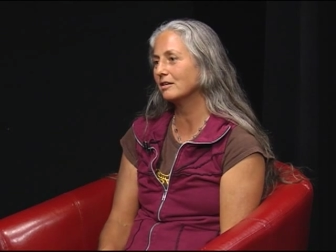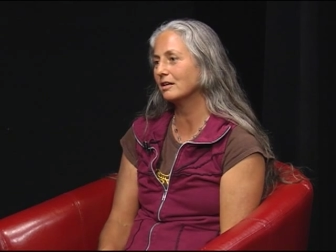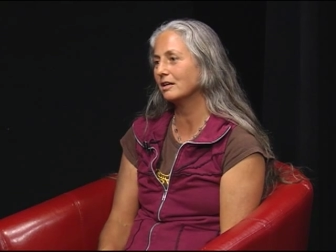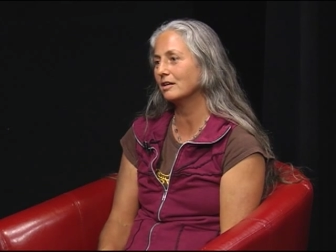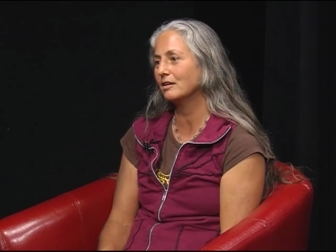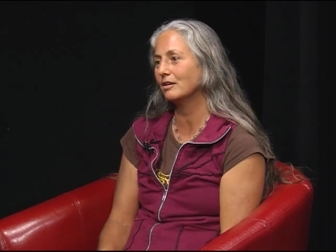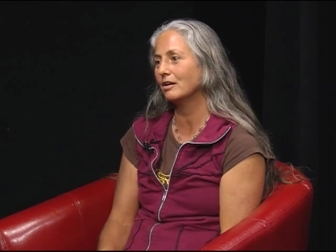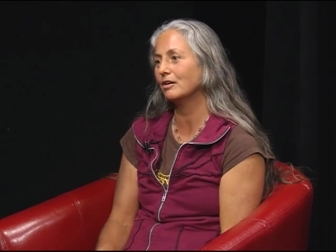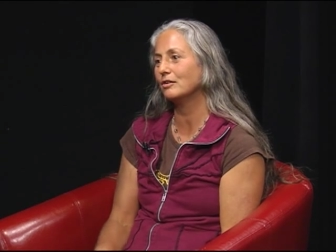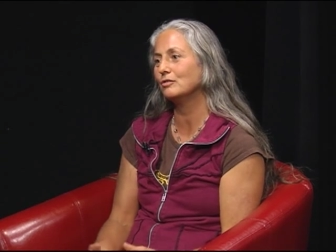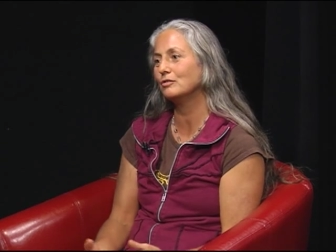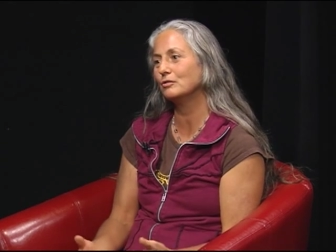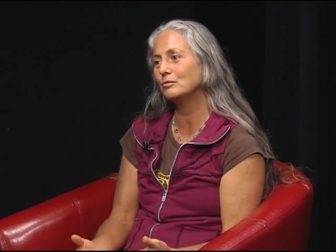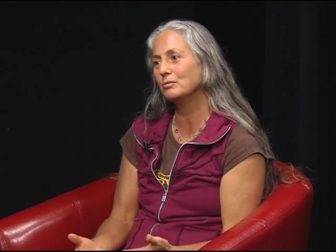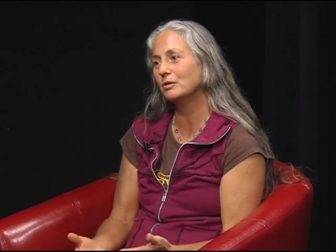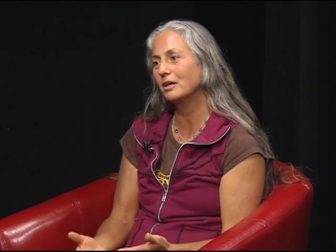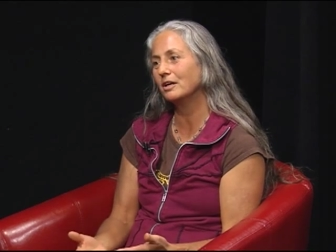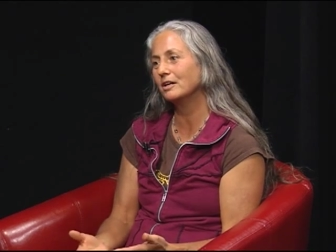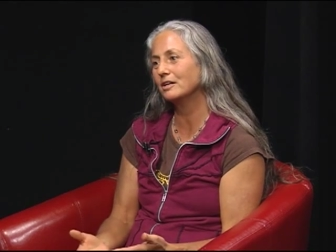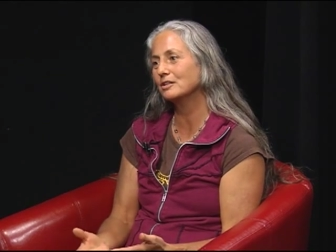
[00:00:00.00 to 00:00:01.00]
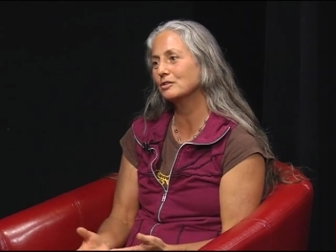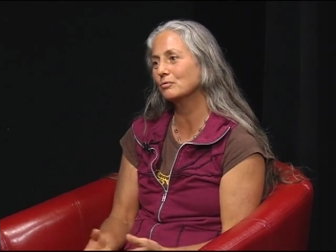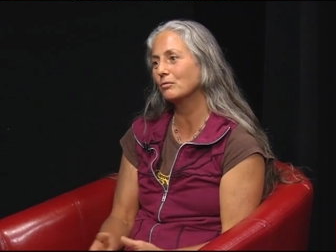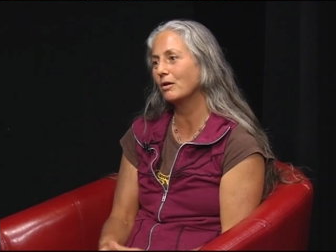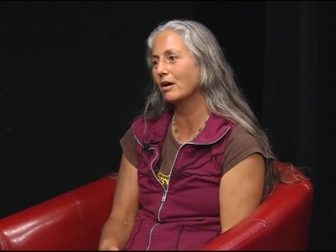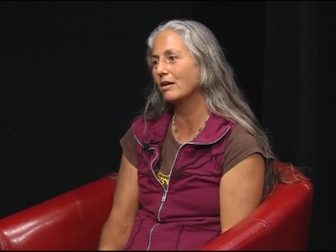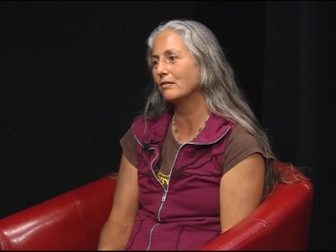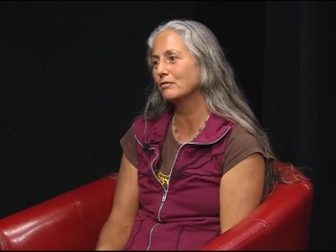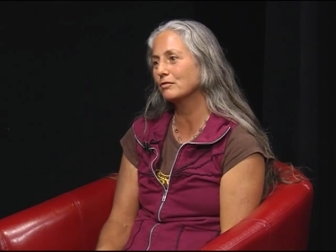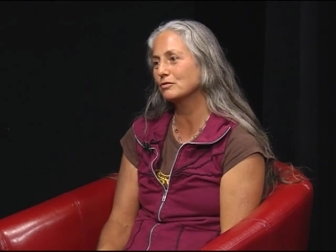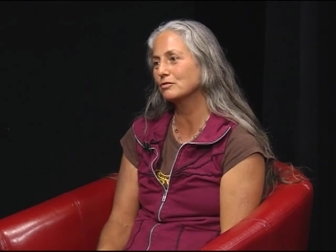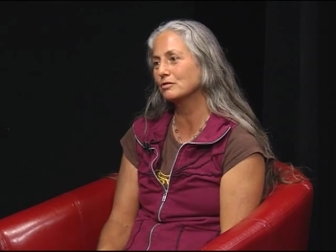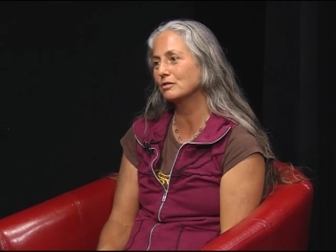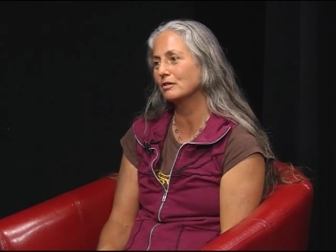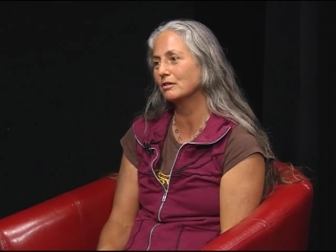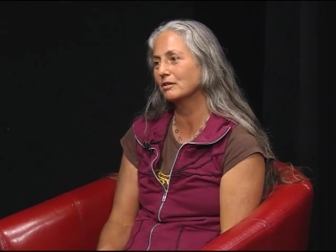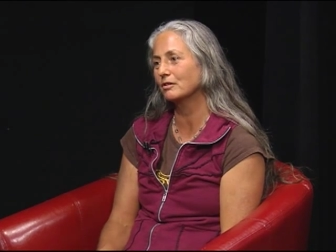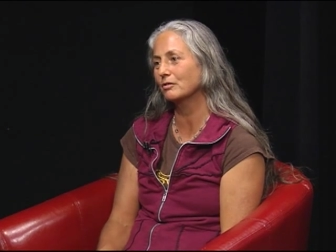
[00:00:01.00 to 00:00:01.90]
and Nubia, his wife, who's an